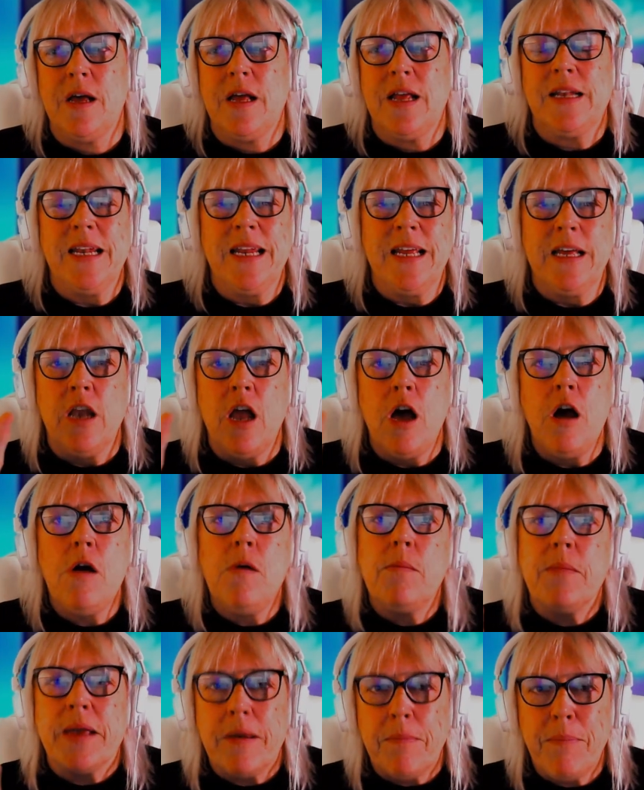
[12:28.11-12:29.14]
little
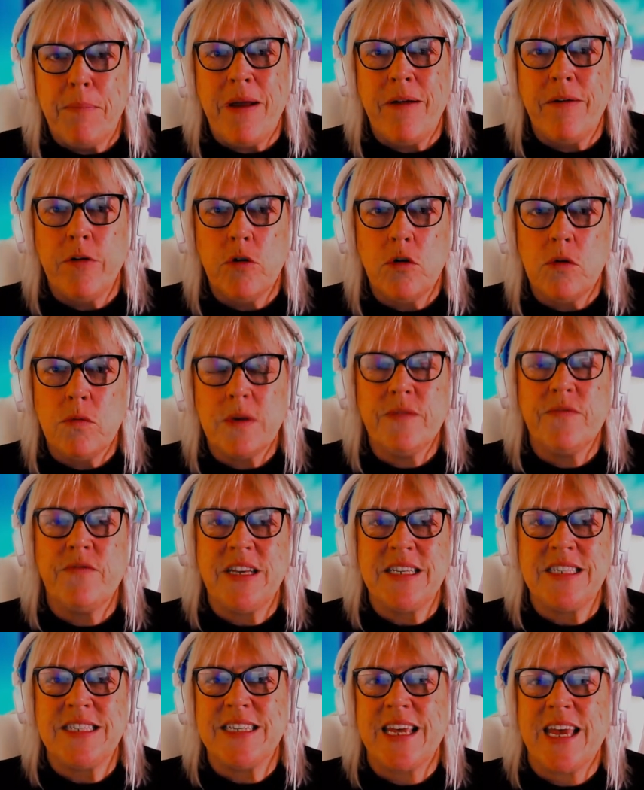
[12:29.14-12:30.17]
army of paranormal
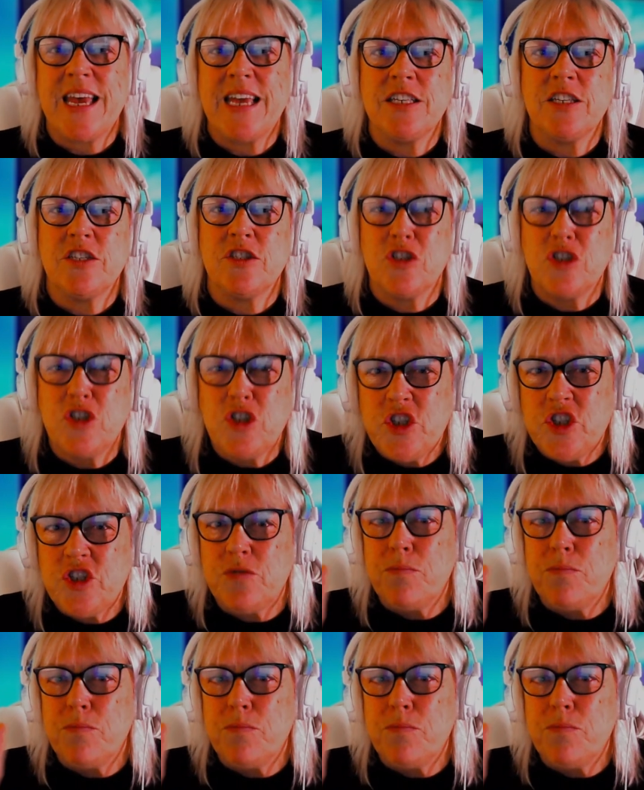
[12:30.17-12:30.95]
investigators and